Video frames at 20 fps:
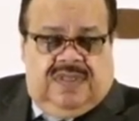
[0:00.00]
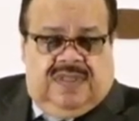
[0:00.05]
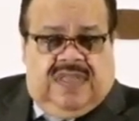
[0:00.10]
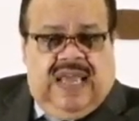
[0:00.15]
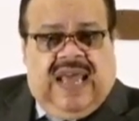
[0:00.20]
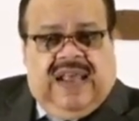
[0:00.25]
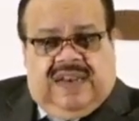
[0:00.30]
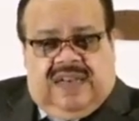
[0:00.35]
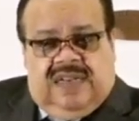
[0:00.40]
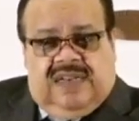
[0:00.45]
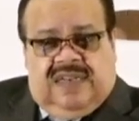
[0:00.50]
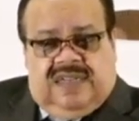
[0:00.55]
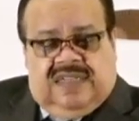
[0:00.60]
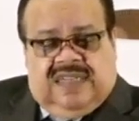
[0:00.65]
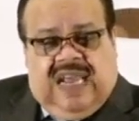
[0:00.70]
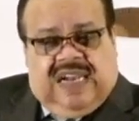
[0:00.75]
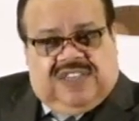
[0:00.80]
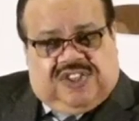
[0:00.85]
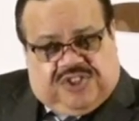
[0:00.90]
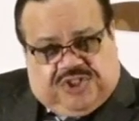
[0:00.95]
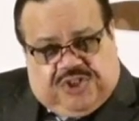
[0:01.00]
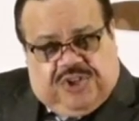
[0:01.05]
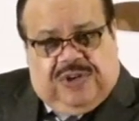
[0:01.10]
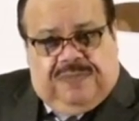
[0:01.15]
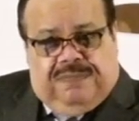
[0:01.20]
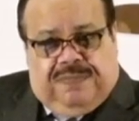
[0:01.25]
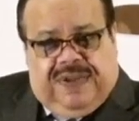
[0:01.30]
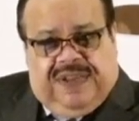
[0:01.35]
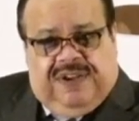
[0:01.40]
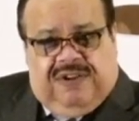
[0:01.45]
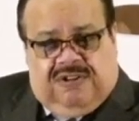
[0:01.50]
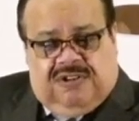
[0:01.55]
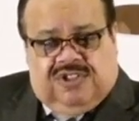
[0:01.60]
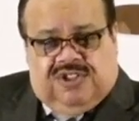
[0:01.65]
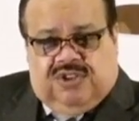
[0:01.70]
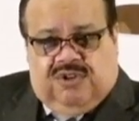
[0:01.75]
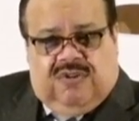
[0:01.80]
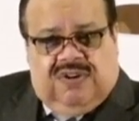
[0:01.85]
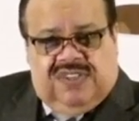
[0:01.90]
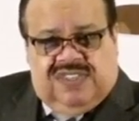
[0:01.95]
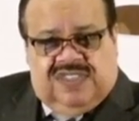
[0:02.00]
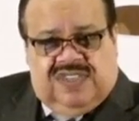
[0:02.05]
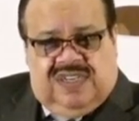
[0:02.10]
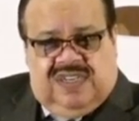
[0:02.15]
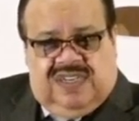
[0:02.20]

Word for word: That, that should be your choice.